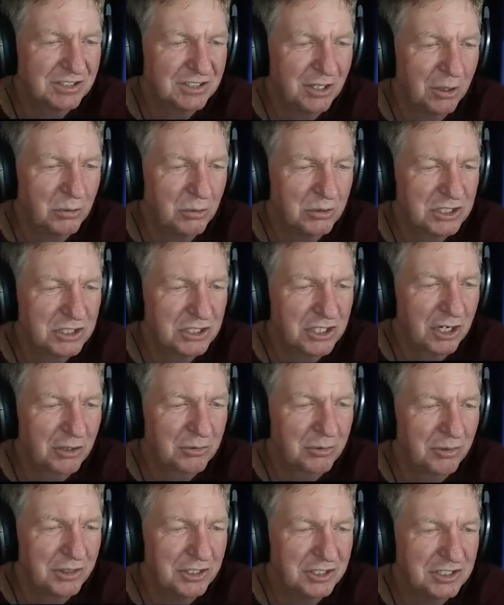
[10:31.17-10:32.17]
So we're stuck
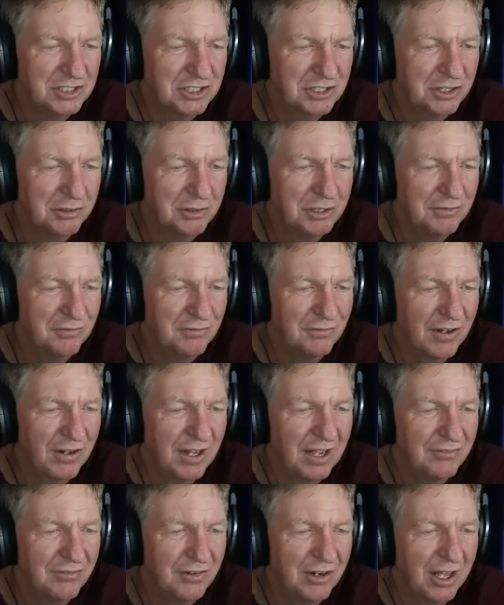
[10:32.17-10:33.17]
with this
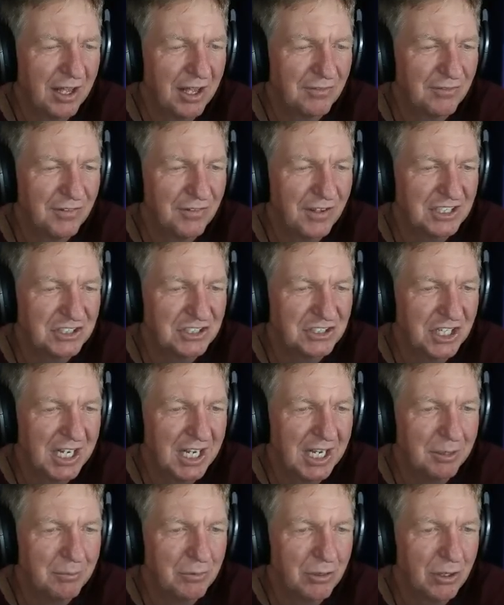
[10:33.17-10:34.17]
35 knot fetch
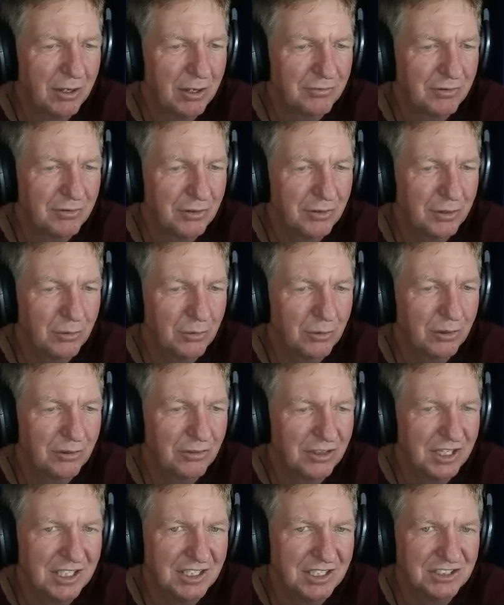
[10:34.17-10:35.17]
aimed off to the
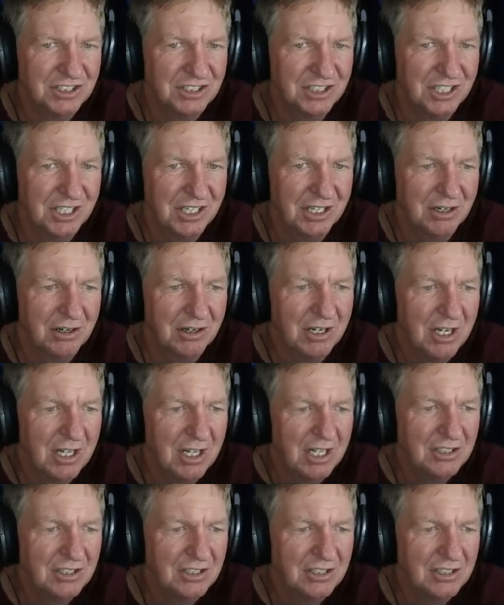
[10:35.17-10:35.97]
northeast here.